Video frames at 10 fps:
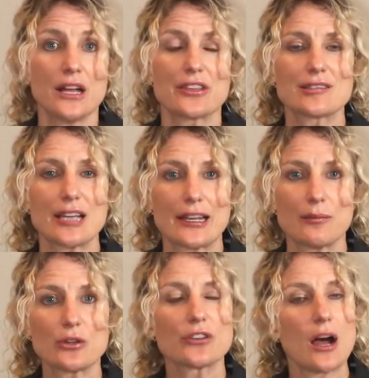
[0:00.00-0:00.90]
The second
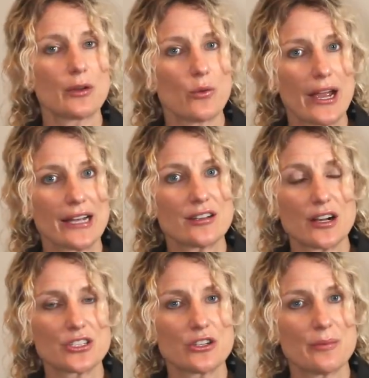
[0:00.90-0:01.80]
most common way I
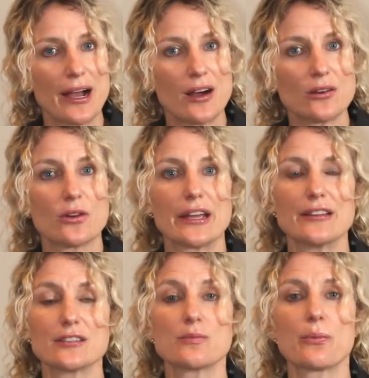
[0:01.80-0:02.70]
talk to you about
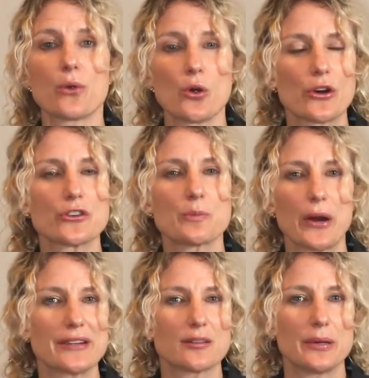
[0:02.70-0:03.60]
is broker's
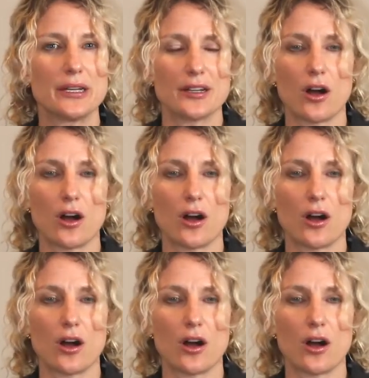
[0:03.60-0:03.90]
price opinion,